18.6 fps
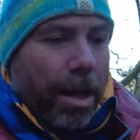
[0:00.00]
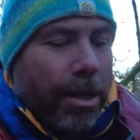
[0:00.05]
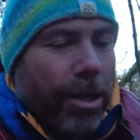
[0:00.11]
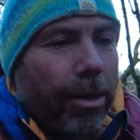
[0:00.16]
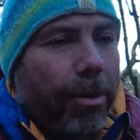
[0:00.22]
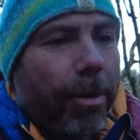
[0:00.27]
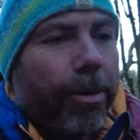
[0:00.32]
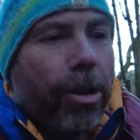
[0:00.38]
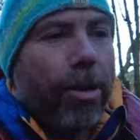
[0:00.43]

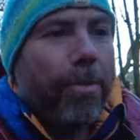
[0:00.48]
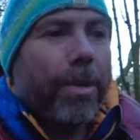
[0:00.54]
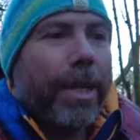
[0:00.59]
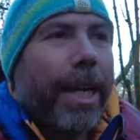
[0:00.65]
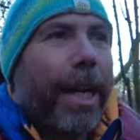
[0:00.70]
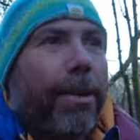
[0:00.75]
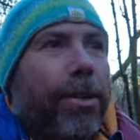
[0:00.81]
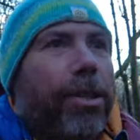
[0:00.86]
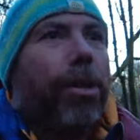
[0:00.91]
So we have come
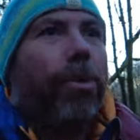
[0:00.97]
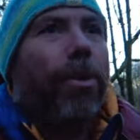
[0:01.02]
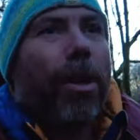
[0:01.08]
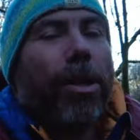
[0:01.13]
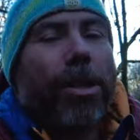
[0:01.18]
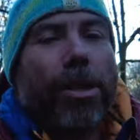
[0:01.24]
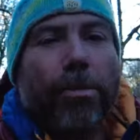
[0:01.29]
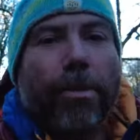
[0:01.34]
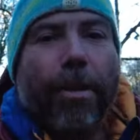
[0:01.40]
down
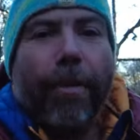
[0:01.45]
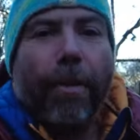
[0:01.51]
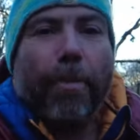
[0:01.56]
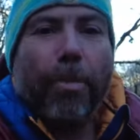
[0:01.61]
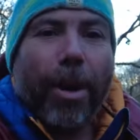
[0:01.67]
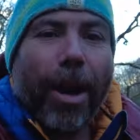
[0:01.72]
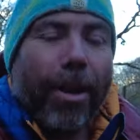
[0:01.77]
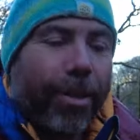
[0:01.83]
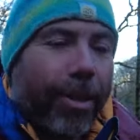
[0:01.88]
towards the River
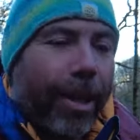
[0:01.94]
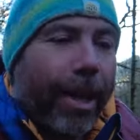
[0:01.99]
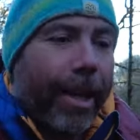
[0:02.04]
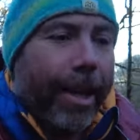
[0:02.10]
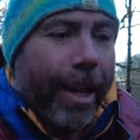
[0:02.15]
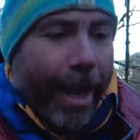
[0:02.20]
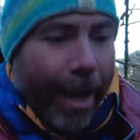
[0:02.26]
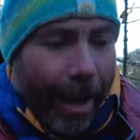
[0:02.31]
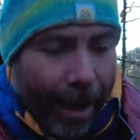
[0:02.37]

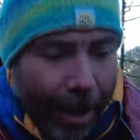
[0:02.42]
Brathay